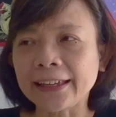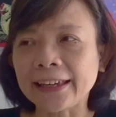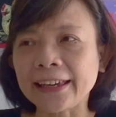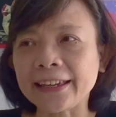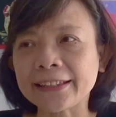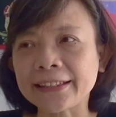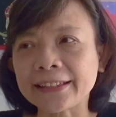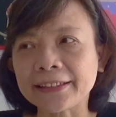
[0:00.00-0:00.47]

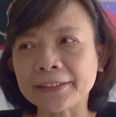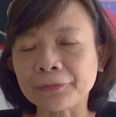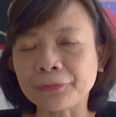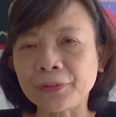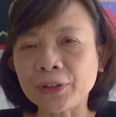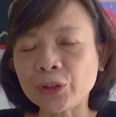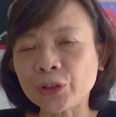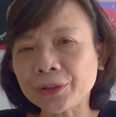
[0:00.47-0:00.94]
is
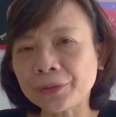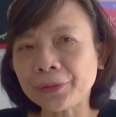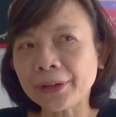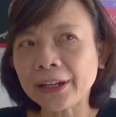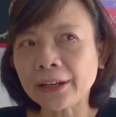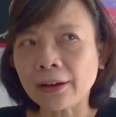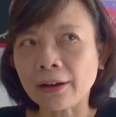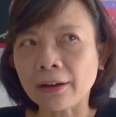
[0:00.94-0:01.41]

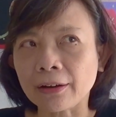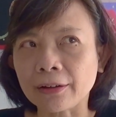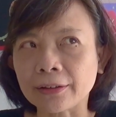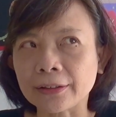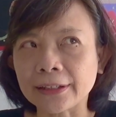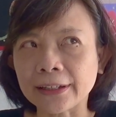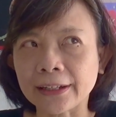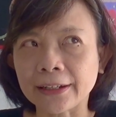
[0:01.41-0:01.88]
featuring
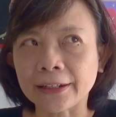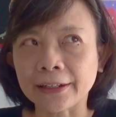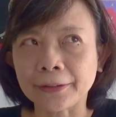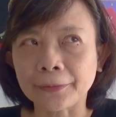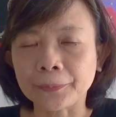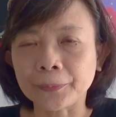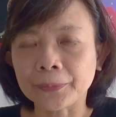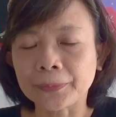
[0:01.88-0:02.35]
on
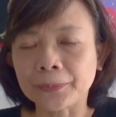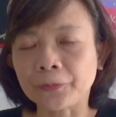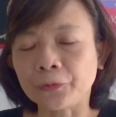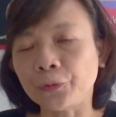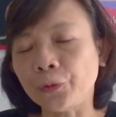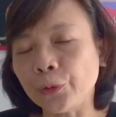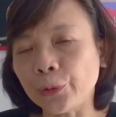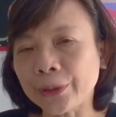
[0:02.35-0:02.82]
the
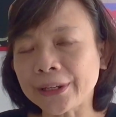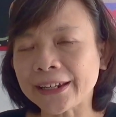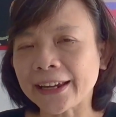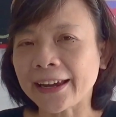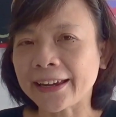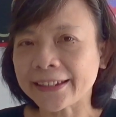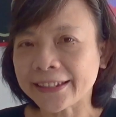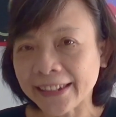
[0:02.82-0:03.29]
food
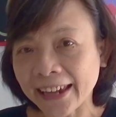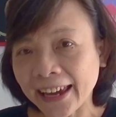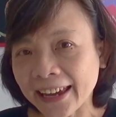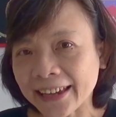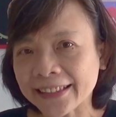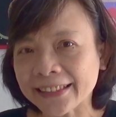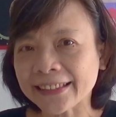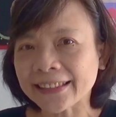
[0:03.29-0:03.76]
and
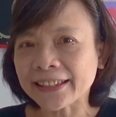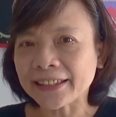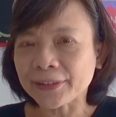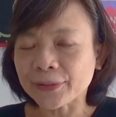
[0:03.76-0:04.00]
taste.